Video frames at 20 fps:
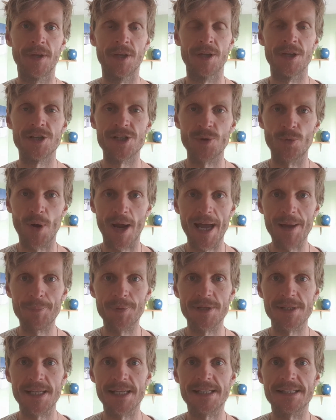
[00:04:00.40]
So what
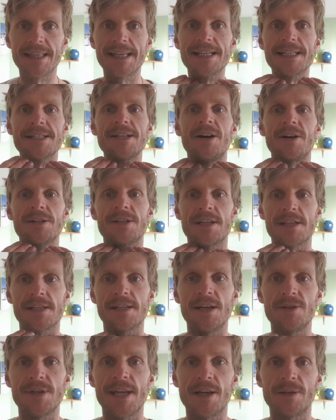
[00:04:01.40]
happens is they start to
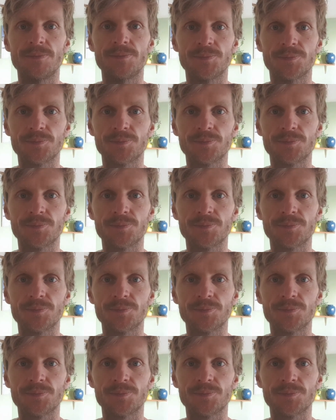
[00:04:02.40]
slow down.